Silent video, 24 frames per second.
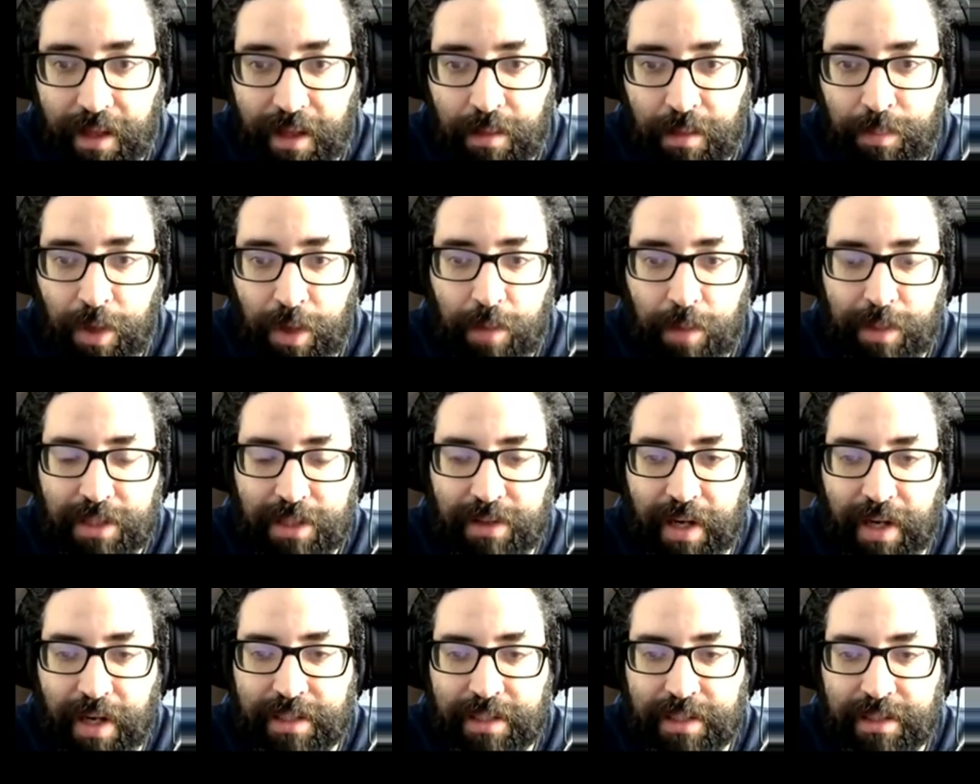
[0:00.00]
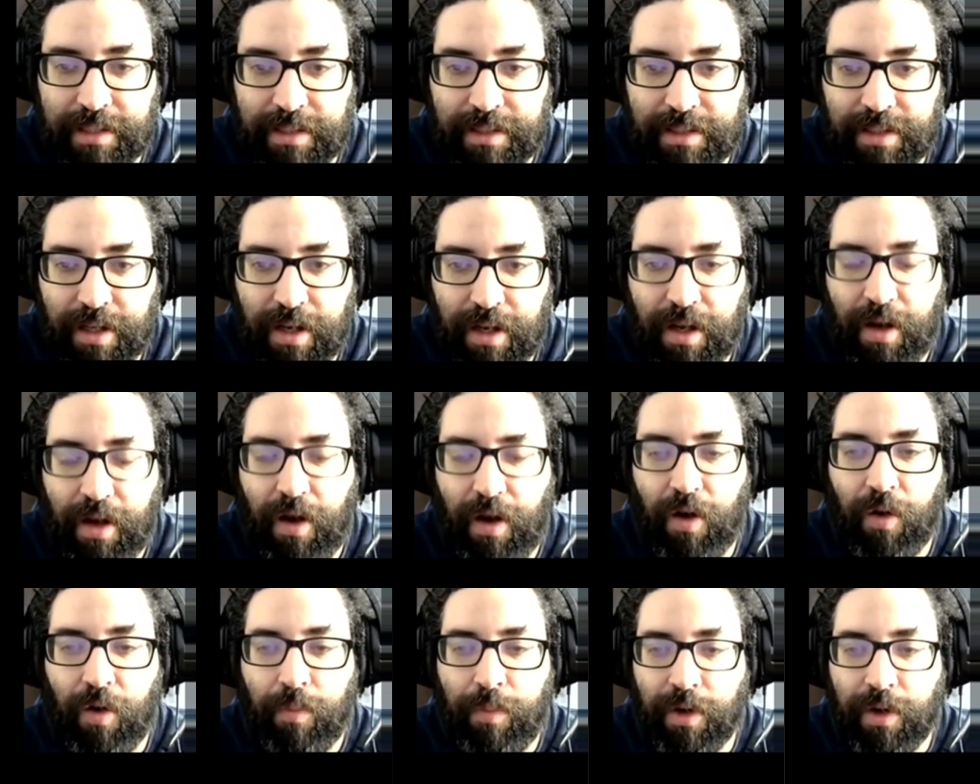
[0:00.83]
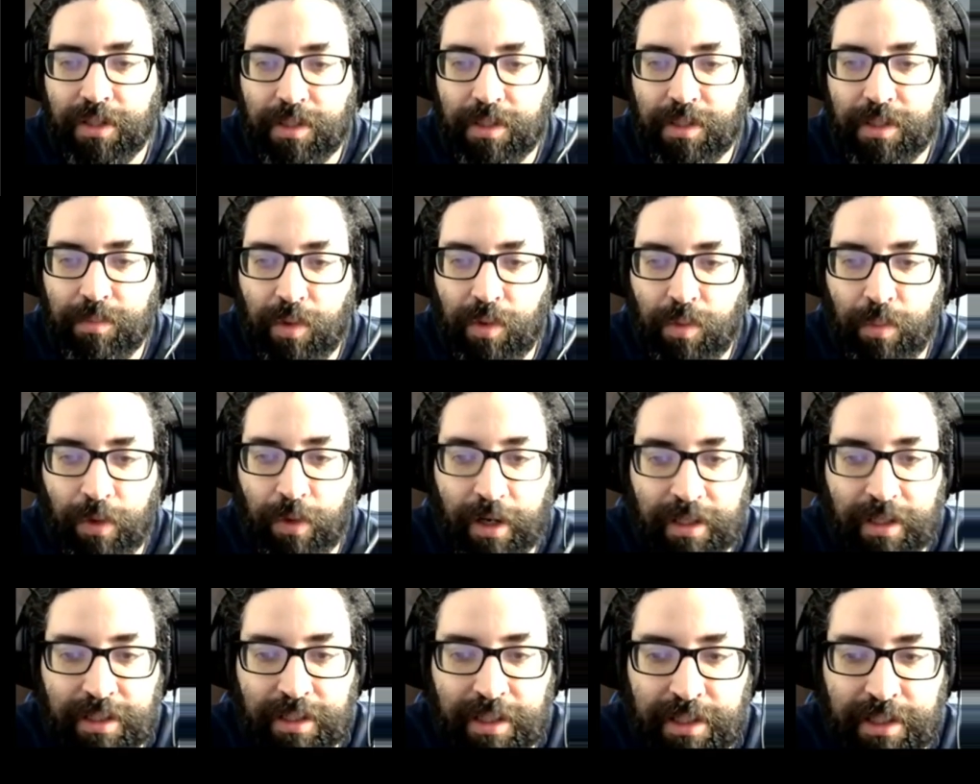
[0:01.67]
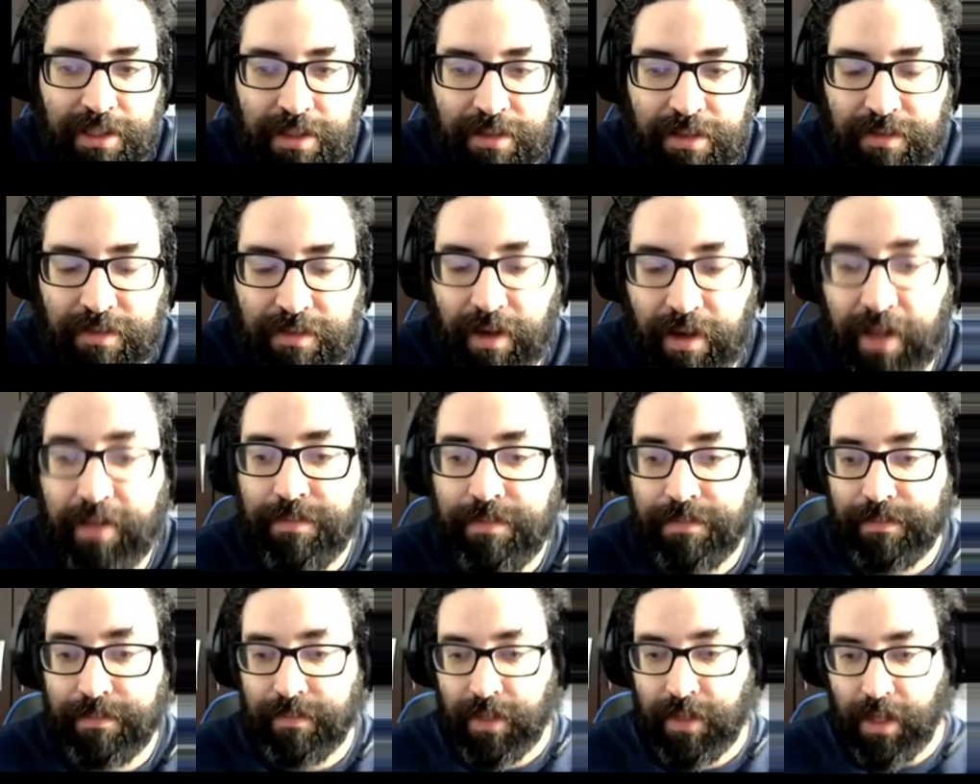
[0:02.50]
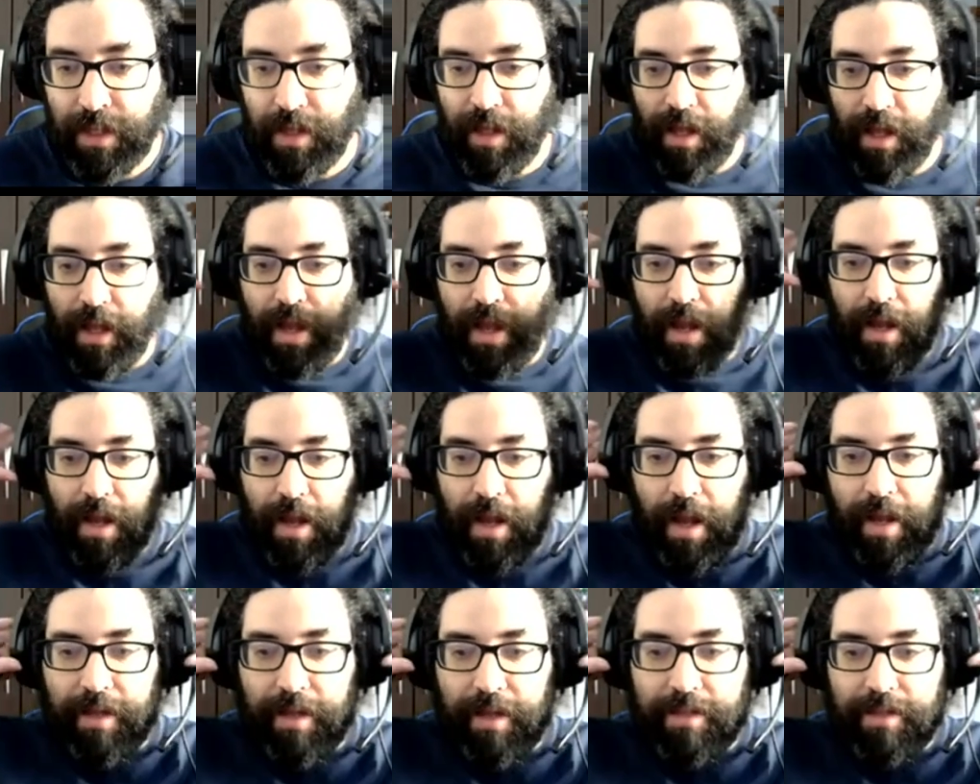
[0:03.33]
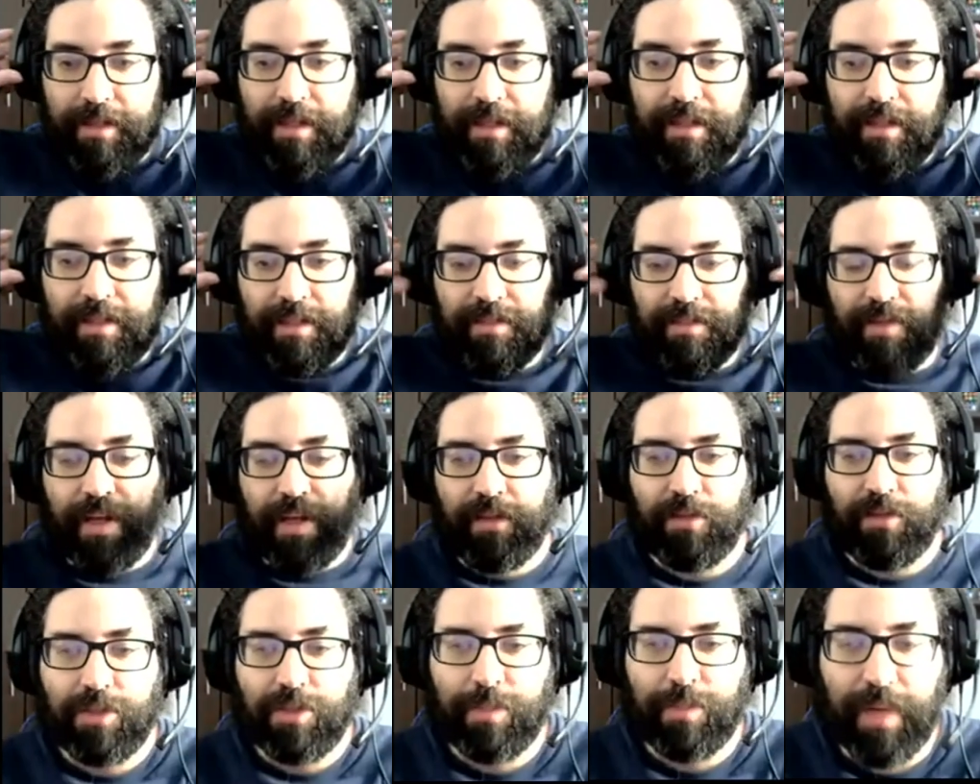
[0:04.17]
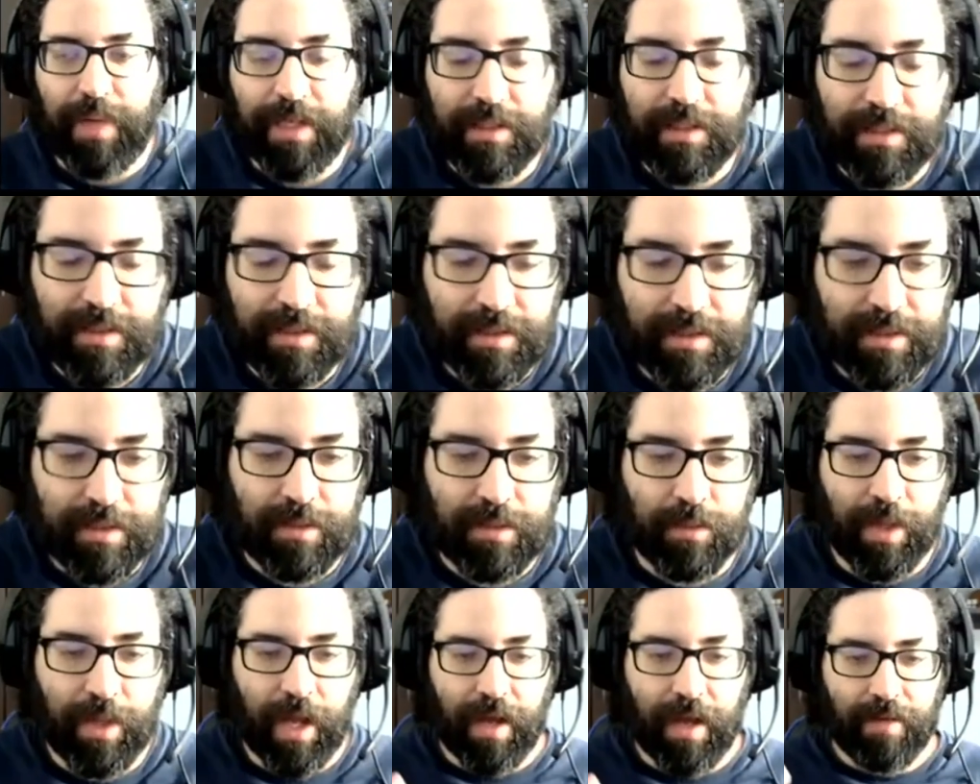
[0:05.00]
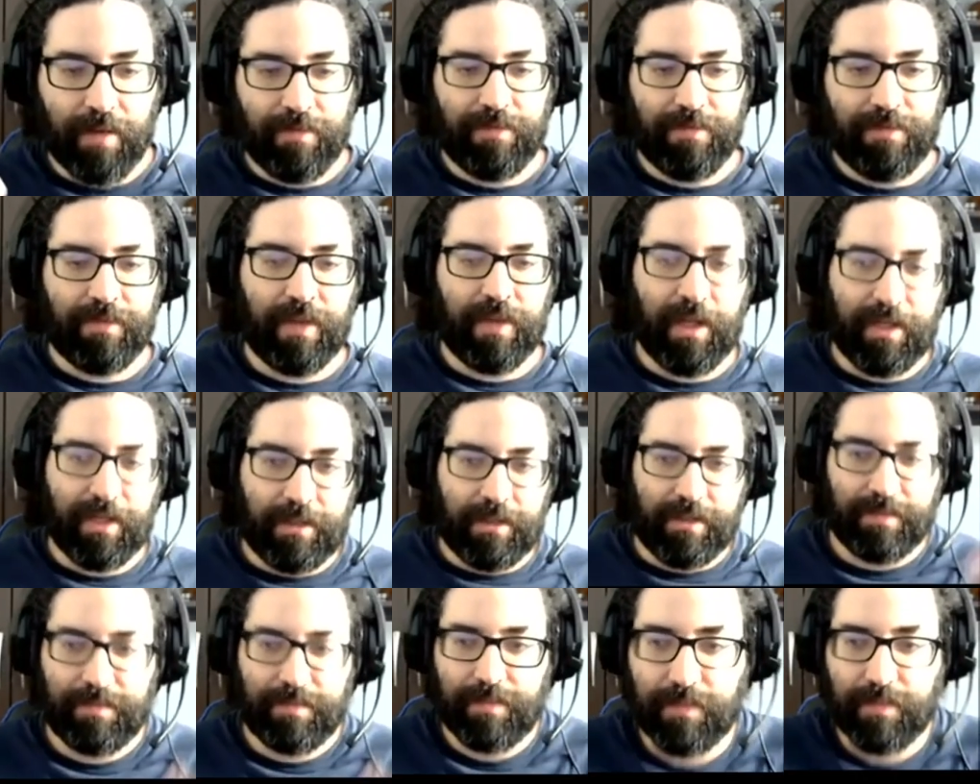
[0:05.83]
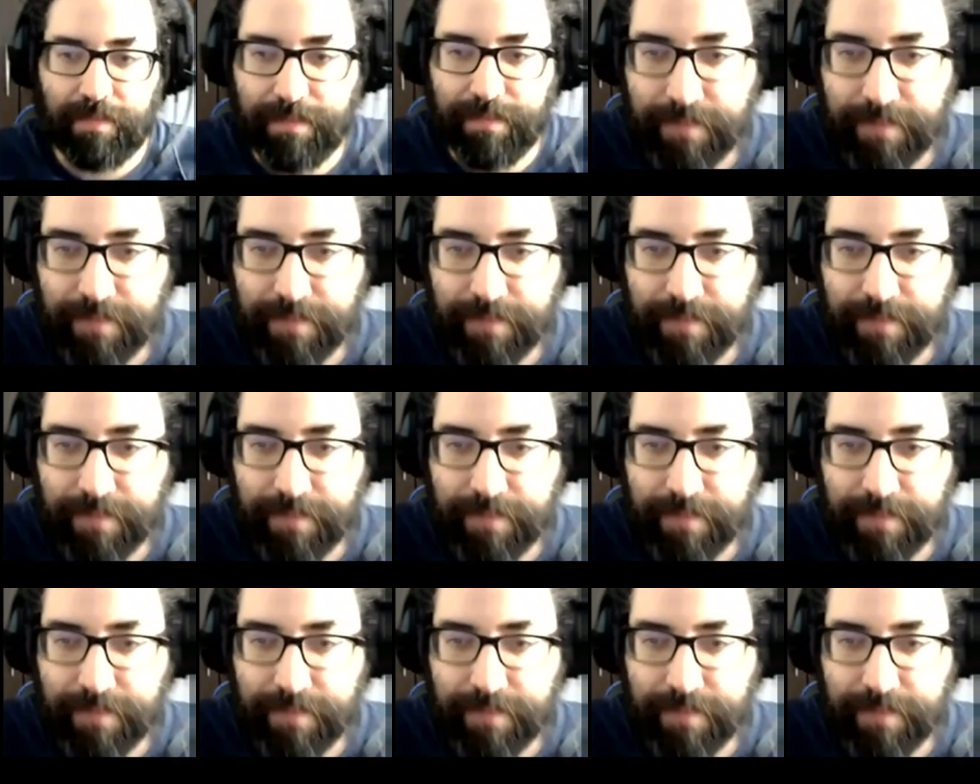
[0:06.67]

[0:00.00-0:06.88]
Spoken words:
that parameterizes all possible polarizations phi. And in this vector space, we have that.